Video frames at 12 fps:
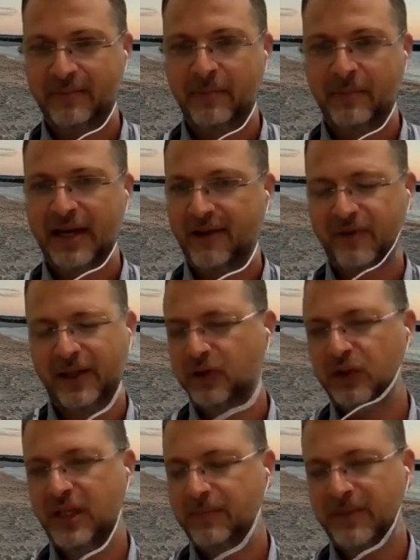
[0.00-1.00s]
my life. I
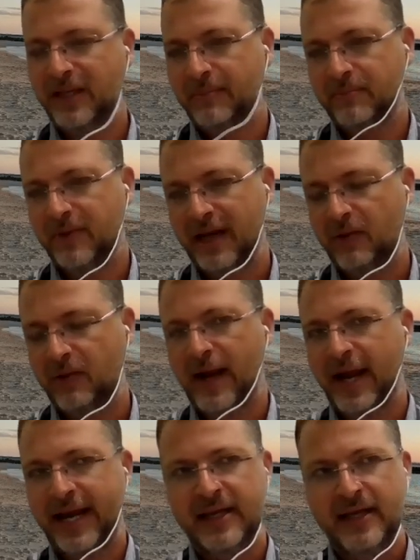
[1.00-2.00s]
don't keep them
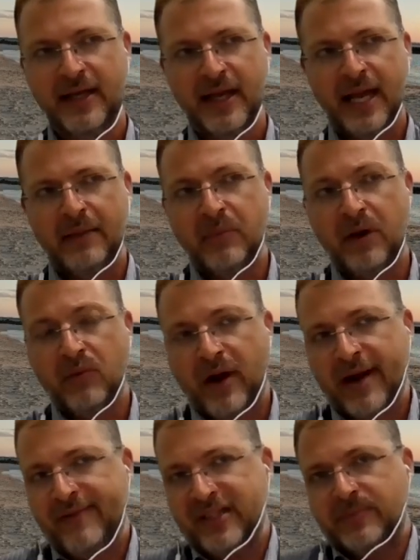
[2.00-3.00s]
away. And my
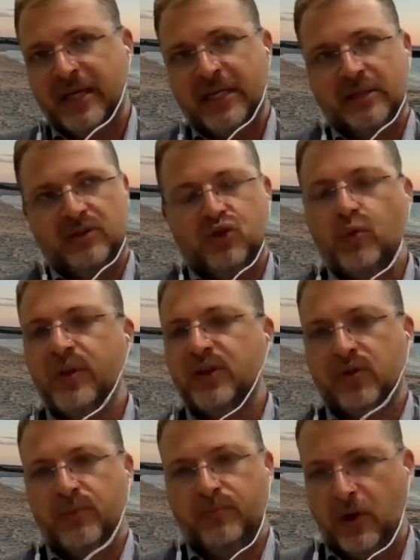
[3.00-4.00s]
wife has been super
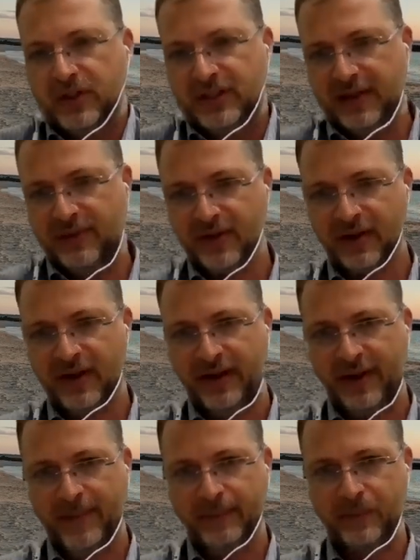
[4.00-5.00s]
supportive.
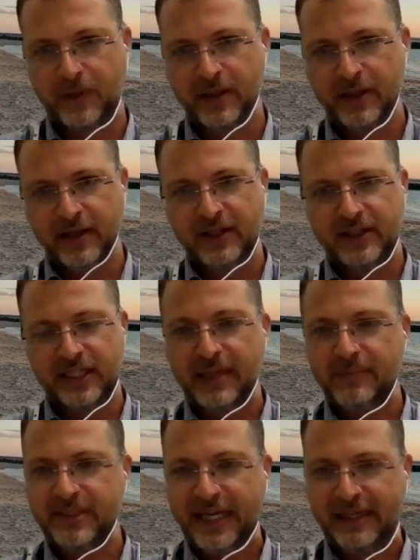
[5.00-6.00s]
She
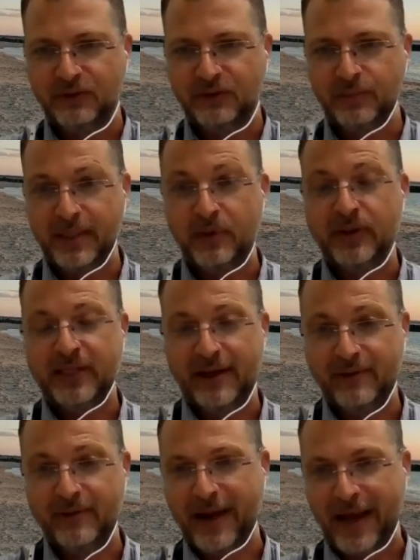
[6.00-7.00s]
keeps saying to people,
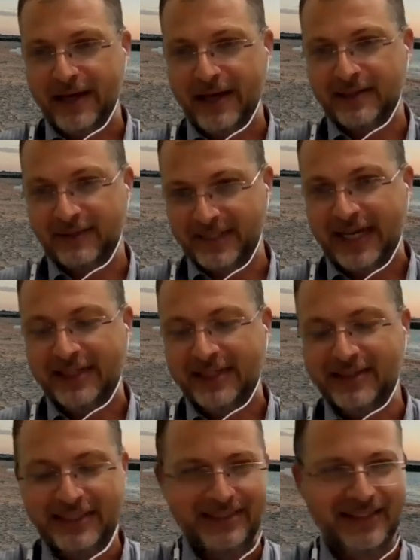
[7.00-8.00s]
never married a
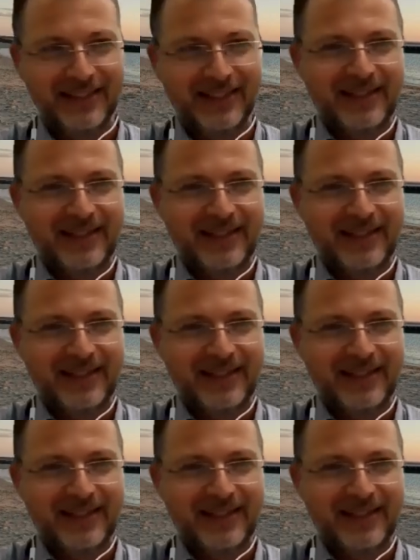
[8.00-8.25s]
scientist.